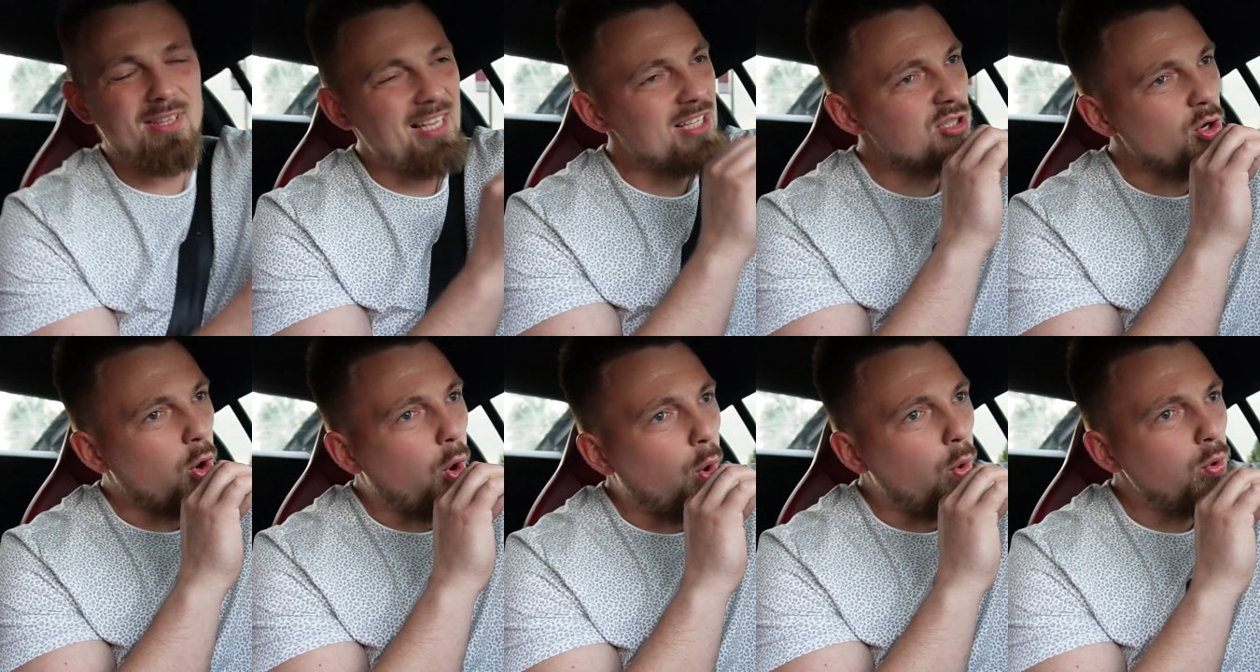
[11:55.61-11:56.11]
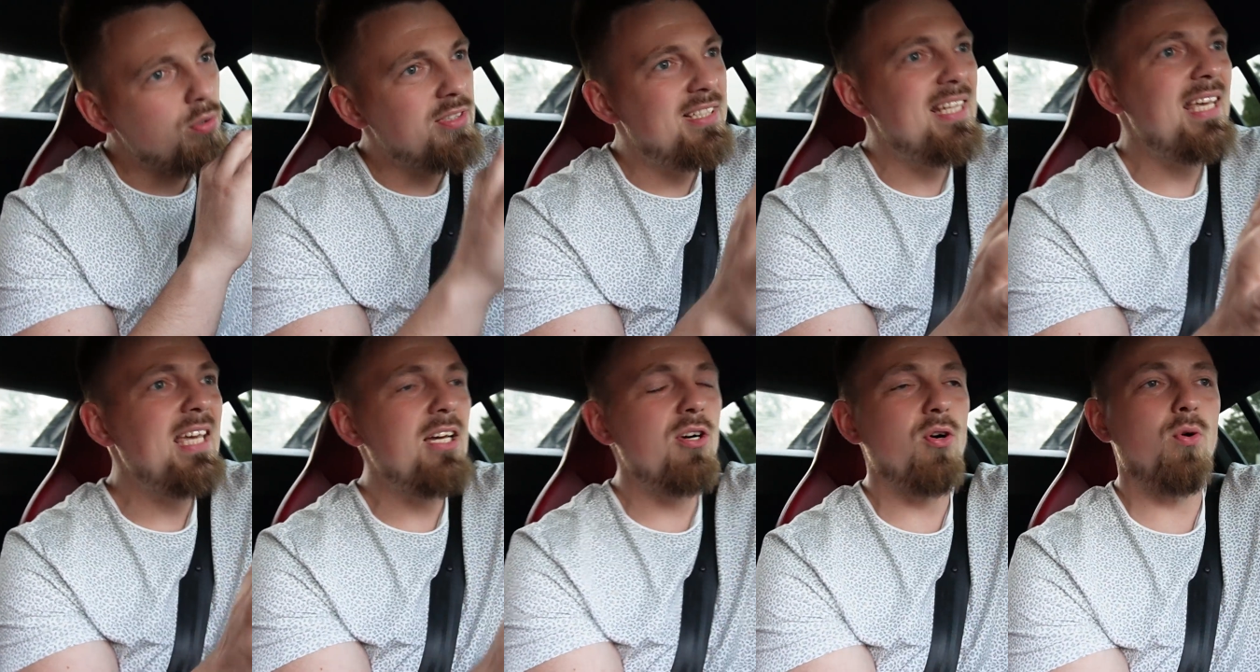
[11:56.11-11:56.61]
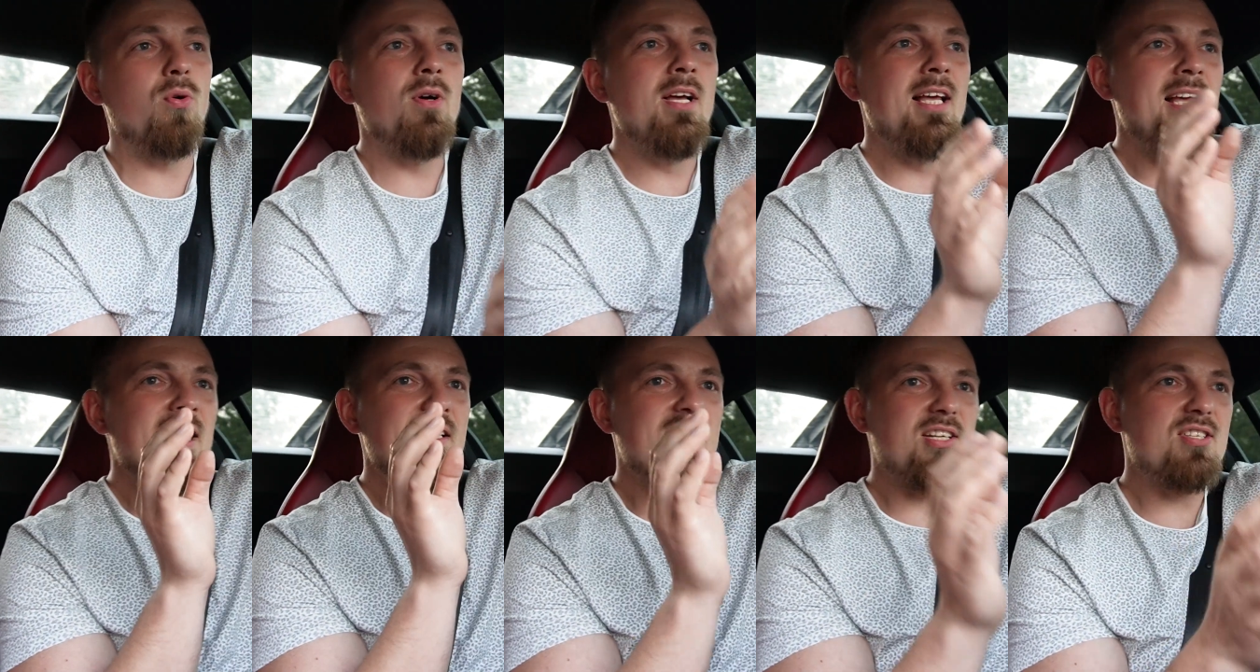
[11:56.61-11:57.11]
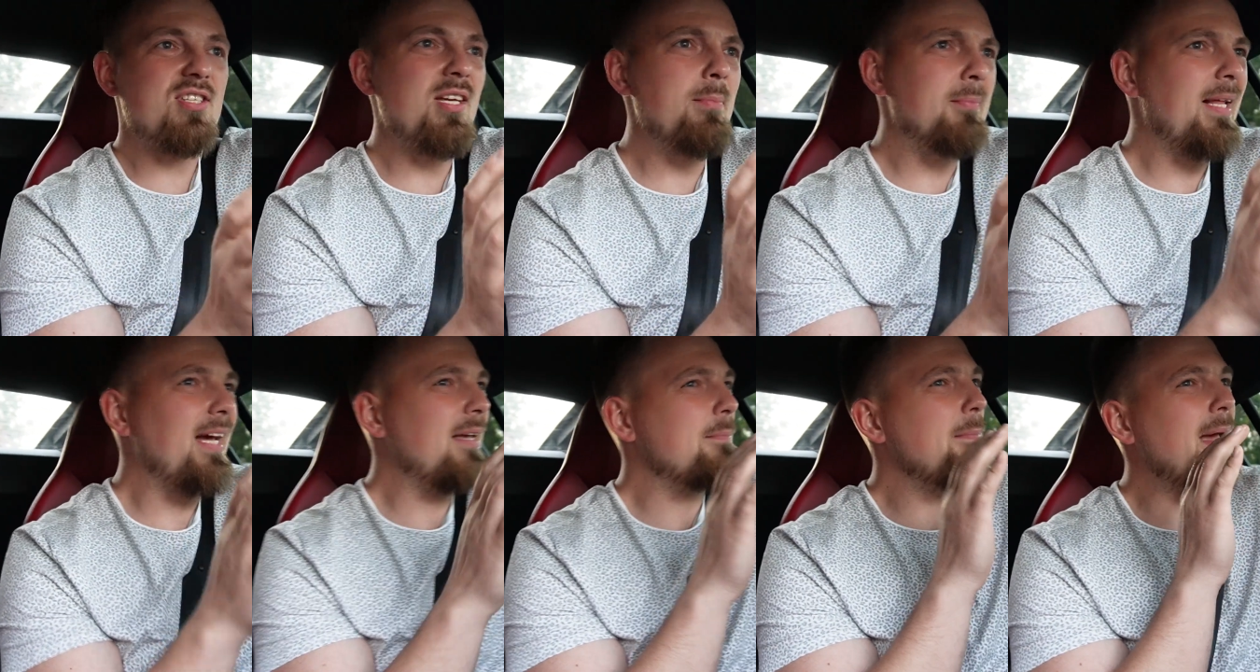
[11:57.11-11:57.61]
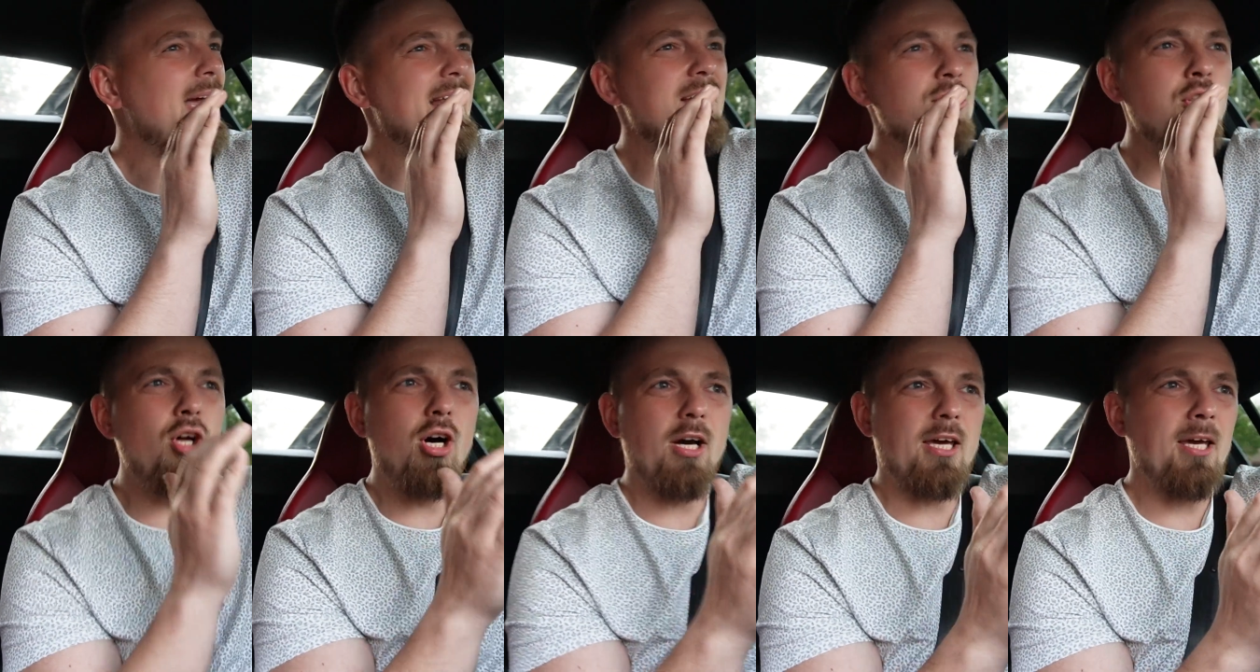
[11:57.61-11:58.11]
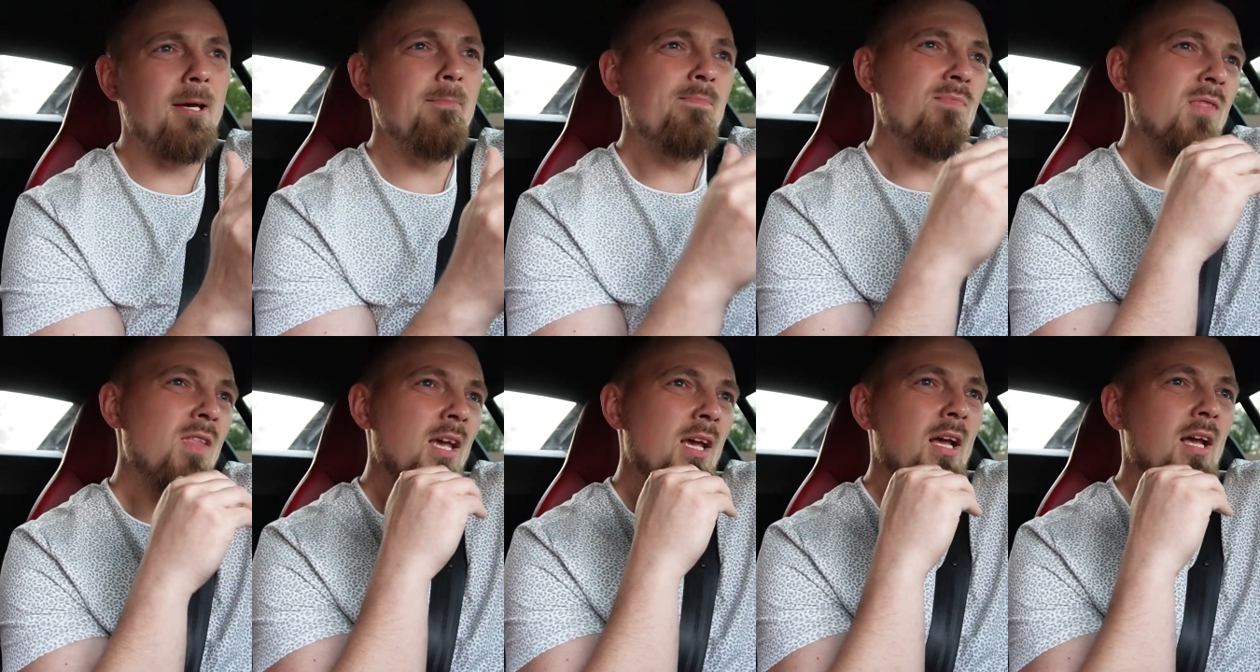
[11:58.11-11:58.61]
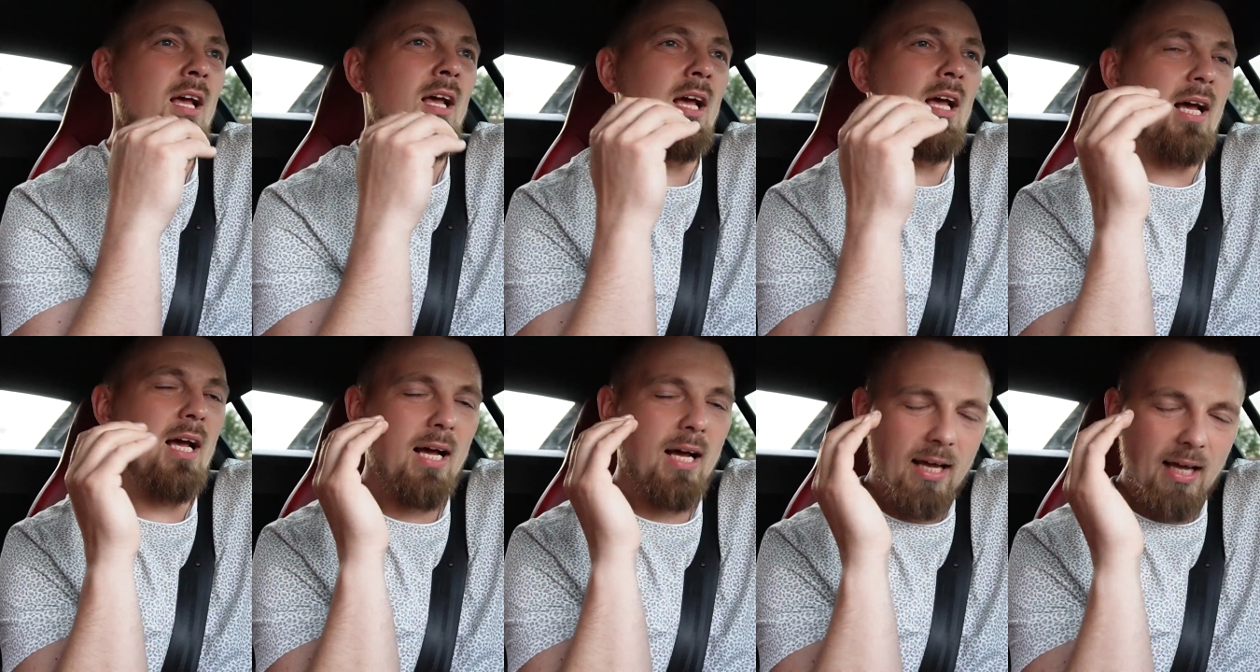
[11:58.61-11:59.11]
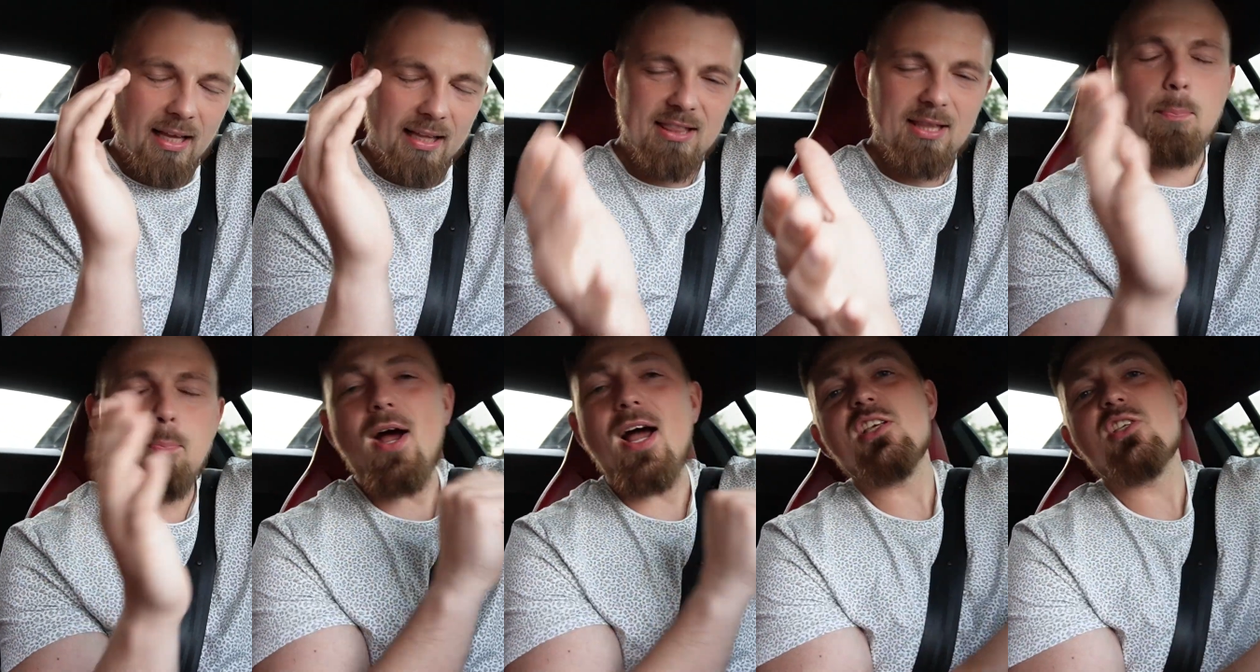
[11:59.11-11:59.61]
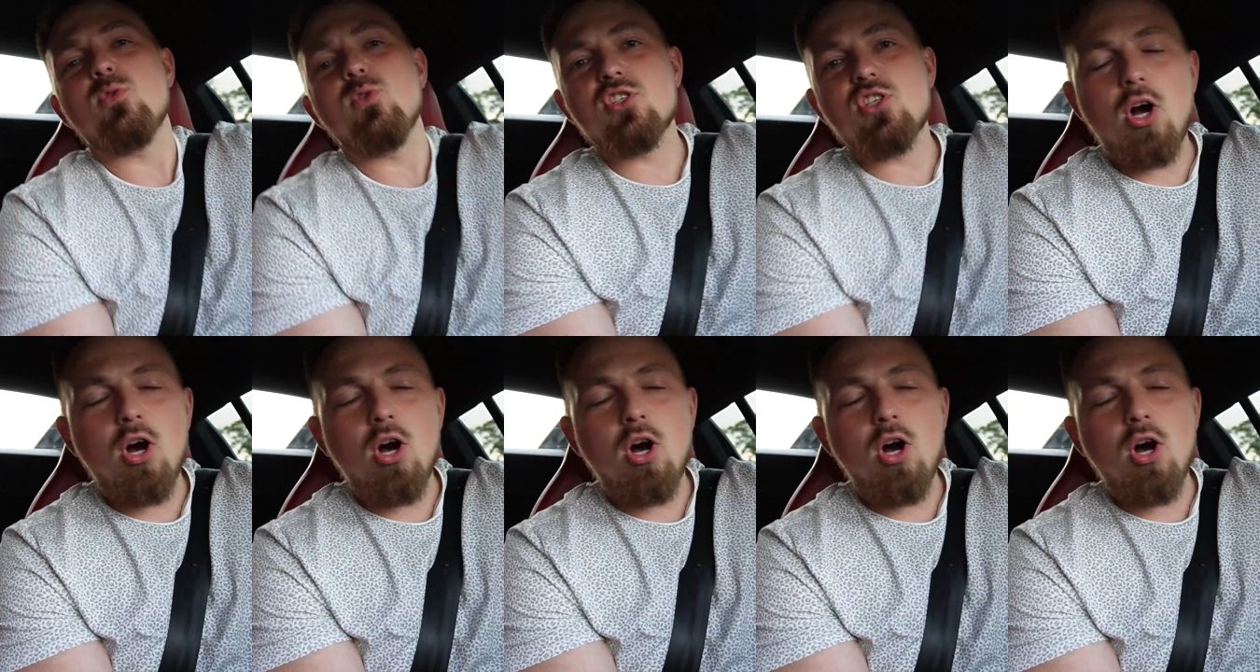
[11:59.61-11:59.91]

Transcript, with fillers: This whole deal just seemed like, man, look, the price was